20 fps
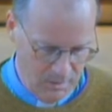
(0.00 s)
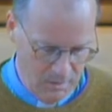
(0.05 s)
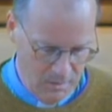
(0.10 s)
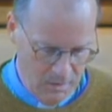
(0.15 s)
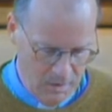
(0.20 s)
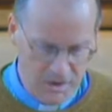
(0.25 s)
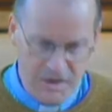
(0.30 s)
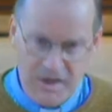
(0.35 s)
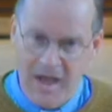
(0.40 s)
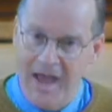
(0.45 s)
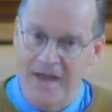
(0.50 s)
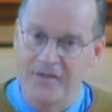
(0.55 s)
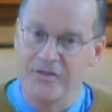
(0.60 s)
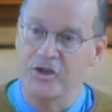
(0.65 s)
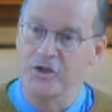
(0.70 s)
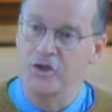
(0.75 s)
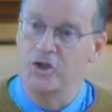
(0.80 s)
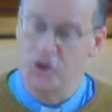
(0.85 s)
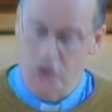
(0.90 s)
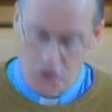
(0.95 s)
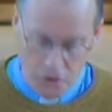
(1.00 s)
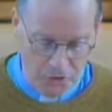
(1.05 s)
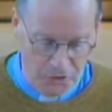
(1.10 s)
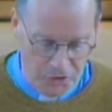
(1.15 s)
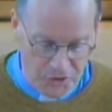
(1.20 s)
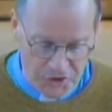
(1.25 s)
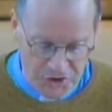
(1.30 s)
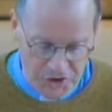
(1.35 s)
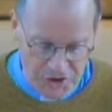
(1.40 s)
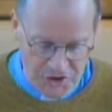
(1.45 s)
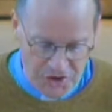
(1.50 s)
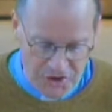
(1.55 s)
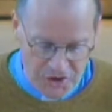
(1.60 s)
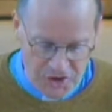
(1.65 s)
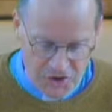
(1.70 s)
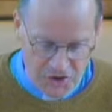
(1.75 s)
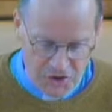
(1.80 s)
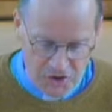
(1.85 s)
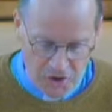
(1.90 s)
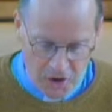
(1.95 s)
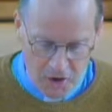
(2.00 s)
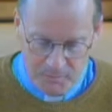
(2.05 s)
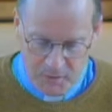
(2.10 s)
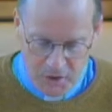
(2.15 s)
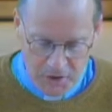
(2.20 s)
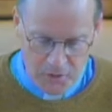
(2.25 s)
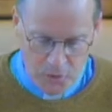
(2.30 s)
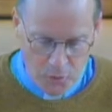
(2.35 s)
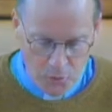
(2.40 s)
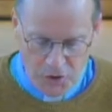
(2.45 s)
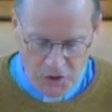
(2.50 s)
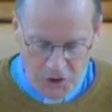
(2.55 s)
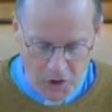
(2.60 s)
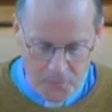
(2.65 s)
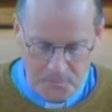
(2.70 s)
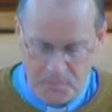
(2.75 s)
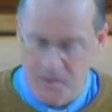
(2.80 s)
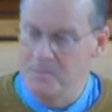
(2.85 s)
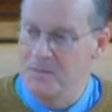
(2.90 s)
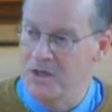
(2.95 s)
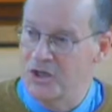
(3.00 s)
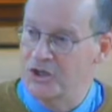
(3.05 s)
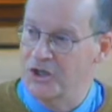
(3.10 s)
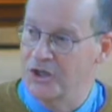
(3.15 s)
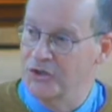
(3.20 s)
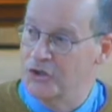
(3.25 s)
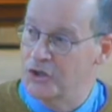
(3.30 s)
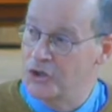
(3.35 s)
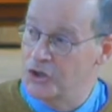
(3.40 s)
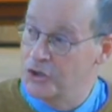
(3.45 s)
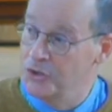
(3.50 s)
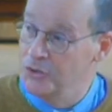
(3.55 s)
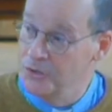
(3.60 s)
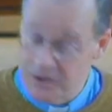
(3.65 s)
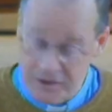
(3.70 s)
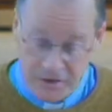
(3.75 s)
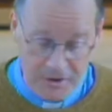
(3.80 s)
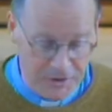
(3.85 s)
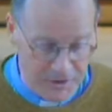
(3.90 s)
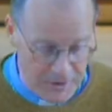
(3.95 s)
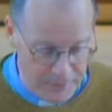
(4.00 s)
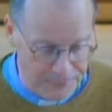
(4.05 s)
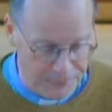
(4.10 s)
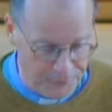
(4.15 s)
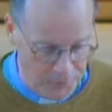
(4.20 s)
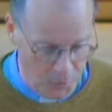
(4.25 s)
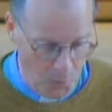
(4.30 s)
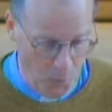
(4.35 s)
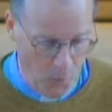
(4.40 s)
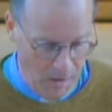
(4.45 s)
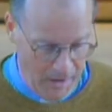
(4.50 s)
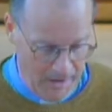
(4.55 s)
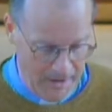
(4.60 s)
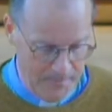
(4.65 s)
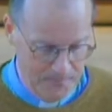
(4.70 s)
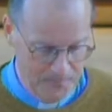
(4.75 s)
Yet the assurances in this psalm can also be misunderstood in a different way.